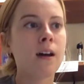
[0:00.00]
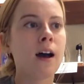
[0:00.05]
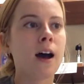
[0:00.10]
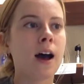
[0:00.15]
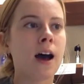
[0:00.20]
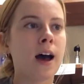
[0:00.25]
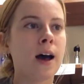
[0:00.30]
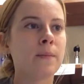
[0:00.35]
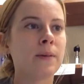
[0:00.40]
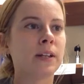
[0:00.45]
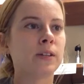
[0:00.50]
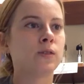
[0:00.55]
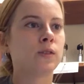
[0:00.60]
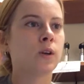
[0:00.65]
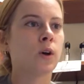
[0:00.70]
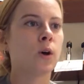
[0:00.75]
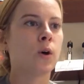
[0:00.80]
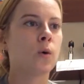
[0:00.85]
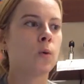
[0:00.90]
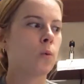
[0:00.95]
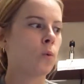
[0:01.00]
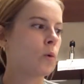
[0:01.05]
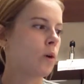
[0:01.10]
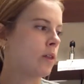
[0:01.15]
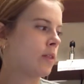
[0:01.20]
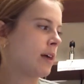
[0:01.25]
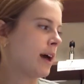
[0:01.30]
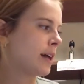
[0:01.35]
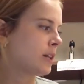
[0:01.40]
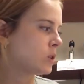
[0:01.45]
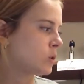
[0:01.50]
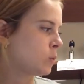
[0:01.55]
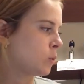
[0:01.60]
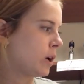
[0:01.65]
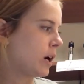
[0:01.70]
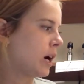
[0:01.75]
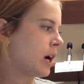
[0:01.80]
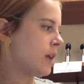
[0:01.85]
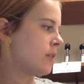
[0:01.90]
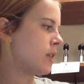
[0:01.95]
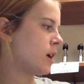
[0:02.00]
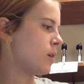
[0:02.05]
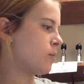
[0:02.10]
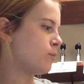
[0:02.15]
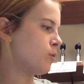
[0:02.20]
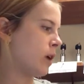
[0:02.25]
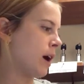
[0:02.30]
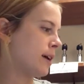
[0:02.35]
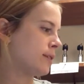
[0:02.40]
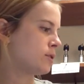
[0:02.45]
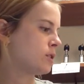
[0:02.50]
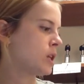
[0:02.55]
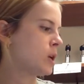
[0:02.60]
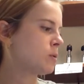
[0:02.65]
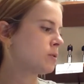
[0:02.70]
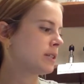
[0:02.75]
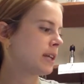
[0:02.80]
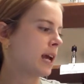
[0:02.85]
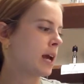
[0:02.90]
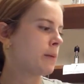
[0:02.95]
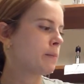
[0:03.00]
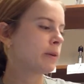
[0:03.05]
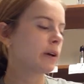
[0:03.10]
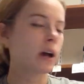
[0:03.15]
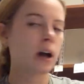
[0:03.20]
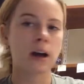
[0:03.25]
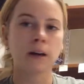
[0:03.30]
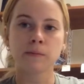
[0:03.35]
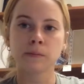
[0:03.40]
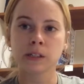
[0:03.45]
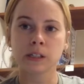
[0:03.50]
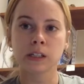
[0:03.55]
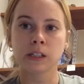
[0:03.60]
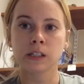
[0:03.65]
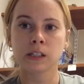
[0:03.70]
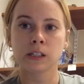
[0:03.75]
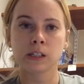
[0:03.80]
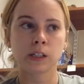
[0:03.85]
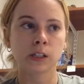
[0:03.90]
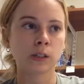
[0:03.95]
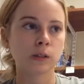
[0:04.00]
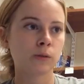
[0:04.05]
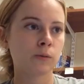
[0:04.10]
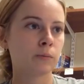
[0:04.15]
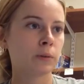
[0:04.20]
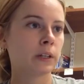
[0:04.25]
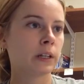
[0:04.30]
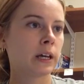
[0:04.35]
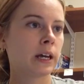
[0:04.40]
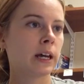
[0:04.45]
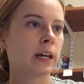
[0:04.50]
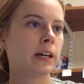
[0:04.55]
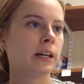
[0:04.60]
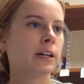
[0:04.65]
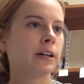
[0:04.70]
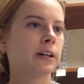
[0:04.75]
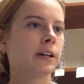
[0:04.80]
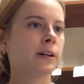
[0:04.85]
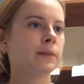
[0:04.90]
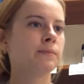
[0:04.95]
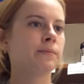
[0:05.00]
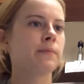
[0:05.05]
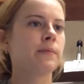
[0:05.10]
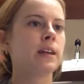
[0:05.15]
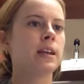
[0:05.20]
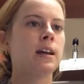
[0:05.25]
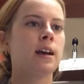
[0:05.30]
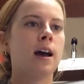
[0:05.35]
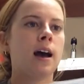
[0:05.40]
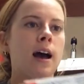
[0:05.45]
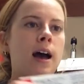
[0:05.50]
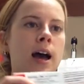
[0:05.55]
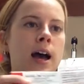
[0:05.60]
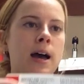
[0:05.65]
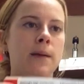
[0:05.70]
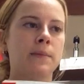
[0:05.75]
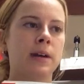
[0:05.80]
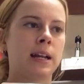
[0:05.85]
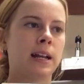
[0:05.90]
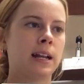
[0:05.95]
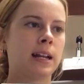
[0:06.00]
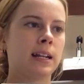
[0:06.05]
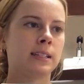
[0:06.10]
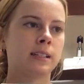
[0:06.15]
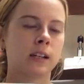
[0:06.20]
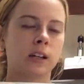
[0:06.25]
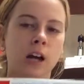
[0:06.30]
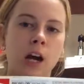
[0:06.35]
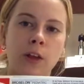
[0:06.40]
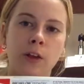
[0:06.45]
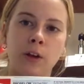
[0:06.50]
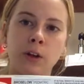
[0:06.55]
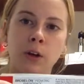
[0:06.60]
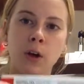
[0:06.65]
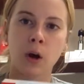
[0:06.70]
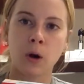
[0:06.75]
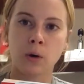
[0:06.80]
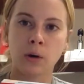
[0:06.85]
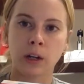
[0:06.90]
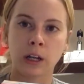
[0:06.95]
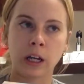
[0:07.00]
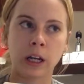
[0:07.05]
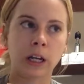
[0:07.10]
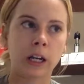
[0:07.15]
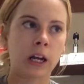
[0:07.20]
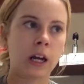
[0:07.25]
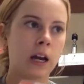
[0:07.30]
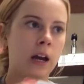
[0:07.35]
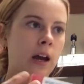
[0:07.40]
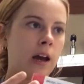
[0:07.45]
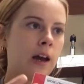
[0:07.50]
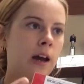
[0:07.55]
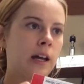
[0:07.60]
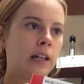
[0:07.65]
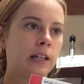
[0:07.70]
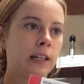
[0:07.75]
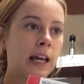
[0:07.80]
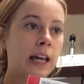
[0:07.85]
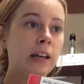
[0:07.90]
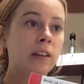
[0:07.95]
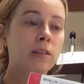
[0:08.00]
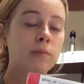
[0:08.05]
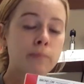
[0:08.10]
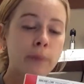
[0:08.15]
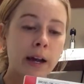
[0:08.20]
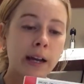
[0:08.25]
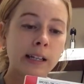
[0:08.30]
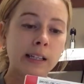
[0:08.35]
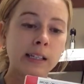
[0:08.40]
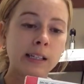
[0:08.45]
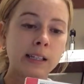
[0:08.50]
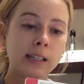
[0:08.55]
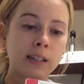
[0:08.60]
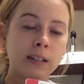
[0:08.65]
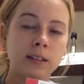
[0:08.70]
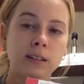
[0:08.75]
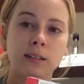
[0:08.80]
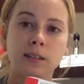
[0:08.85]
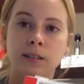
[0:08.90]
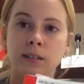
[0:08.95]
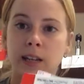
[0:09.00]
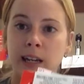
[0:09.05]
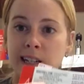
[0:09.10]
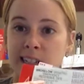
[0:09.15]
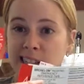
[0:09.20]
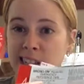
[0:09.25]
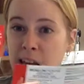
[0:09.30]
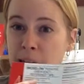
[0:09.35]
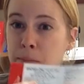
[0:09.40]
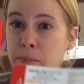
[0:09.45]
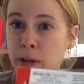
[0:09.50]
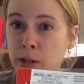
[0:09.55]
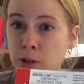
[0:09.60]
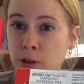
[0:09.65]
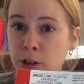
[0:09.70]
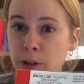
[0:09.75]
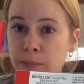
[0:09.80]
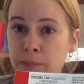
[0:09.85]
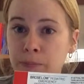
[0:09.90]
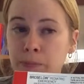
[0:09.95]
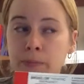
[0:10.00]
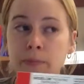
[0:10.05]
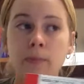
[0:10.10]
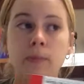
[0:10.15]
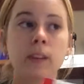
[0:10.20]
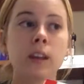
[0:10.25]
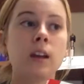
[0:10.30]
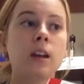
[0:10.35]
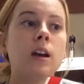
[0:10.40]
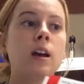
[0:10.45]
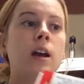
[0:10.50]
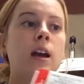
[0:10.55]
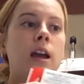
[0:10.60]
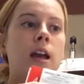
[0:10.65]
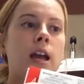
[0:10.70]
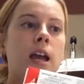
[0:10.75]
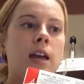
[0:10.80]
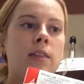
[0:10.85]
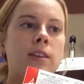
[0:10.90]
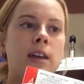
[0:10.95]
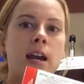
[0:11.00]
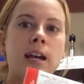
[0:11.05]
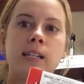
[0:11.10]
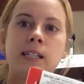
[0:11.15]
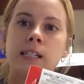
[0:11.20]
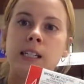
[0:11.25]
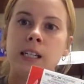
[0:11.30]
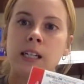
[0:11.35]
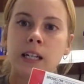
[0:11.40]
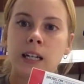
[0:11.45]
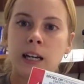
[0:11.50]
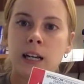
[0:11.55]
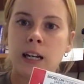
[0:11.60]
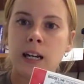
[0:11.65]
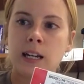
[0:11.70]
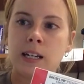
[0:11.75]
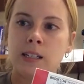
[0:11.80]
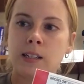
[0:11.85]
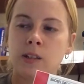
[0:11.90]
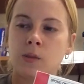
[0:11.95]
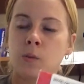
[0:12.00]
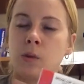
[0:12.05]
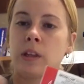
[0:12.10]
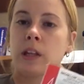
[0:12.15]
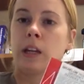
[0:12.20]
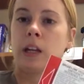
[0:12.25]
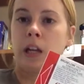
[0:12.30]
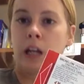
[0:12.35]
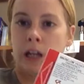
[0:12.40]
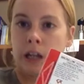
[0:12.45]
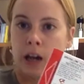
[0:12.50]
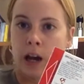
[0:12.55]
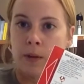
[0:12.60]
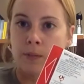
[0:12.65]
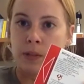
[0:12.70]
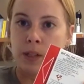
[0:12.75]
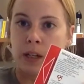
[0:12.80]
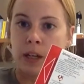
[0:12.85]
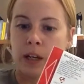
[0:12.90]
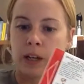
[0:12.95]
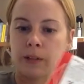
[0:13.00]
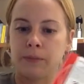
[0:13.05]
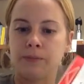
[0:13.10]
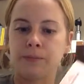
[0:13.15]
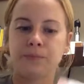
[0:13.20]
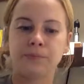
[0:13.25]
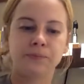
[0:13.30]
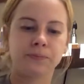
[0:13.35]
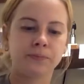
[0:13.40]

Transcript: And so that's where the Braslow tape comes into play here. And it is a color-coded, length-based tape measure. And the idea is when the kid comes in,